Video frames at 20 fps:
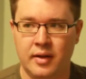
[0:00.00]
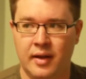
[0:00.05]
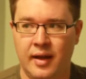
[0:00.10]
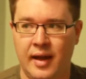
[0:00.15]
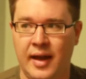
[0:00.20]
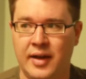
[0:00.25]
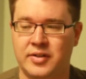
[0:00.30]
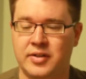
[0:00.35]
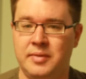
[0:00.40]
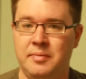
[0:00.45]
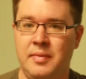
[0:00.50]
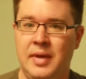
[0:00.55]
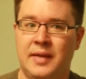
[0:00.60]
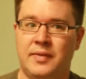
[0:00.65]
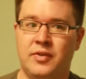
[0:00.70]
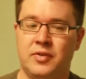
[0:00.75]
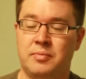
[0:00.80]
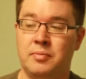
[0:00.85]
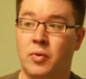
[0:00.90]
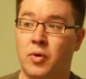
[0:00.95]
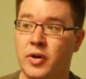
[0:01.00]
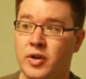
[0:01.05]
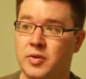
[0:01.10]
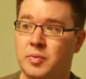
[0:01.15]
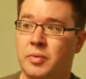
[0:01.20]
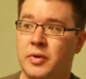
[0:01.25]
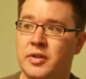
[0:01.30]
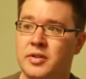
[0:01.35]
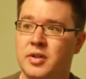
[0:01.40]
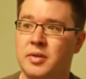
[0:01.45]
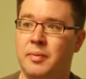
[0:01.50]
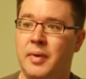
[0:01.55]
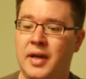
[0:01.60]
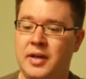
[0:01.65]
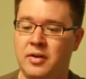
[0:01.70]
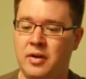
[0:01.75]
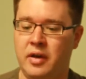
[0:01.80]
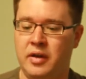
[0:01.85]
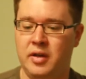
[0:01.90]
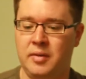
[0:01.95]
actually make this more explicit by
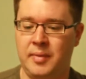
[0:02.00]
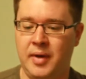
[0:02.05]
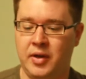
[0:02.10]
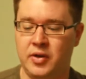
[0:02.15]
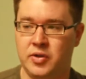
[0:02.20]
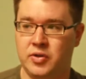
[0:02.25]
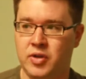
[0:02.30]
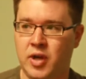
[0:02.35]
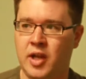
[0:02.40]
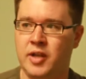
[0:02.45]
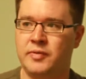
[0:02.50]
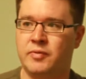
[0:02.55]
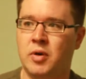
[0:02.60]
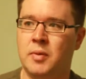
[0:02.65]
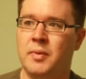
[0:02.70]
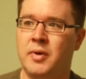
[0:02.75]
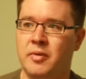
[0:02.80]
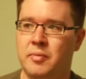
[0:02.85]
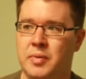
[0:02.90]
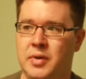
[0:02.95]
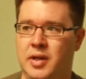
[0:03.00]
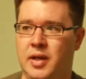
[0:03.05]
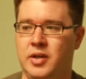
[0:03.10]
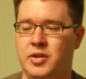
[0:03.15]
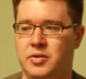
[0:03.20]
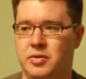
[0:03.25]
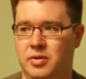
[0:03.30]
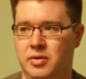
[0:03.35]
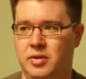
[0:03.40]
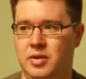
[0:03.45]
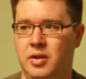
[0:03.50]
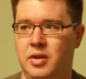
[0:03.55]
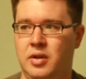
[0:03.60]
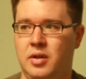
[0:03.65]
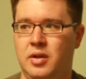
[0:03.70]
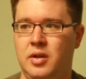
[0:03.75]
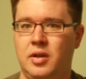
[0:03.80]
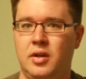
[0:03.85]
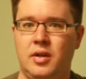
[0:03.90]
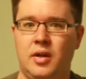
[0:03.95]
talking about transformative potential,
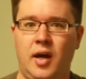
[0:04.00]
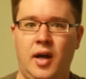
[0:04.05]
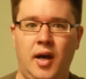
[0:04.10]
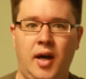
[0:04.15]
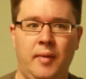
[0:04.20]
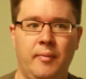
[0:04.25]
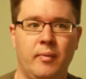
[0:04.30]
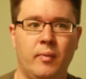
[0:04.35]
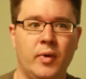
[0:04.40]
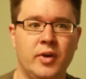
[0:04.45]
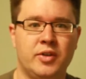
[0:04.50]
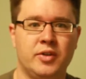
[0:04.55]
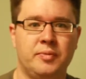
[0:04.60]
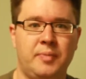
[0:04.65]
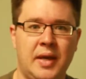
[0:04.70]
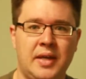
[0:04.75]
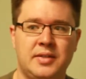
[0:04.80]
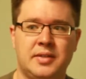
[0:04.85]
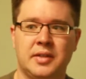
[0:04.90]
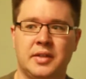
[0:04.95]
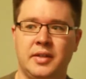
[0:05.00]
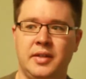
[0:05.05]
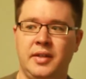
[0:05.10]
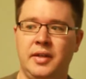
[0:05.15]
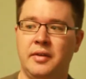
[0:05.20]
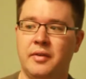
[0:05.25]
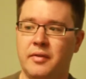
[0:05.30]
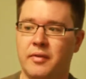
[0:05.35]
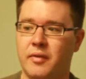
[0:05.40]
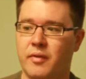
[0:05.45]
um, which is basically